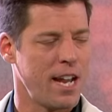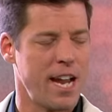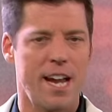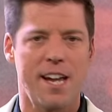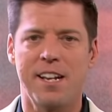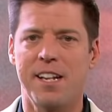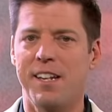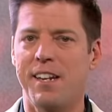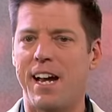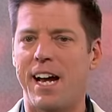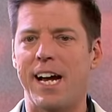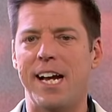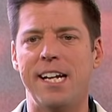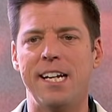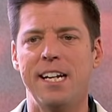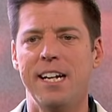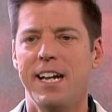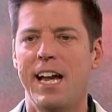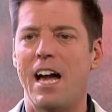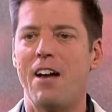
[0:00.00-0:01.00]
Hannah and
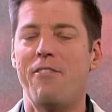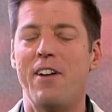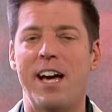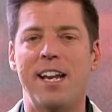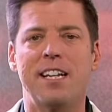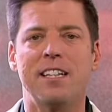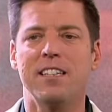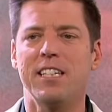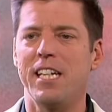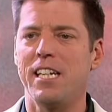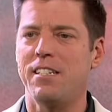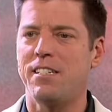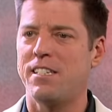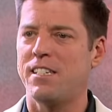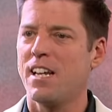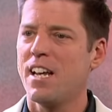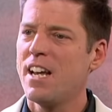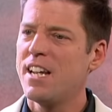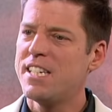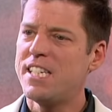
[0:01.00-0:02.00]
I have had at least